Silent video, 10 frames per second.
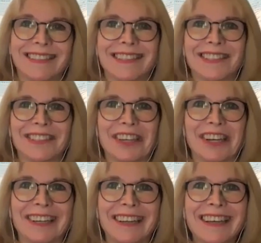So
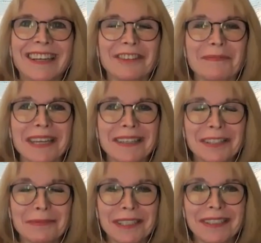remains
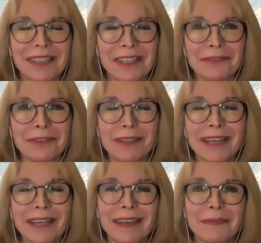to be seen what will
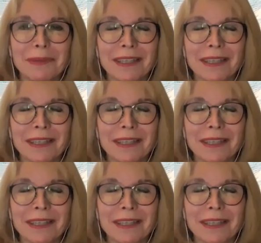happen.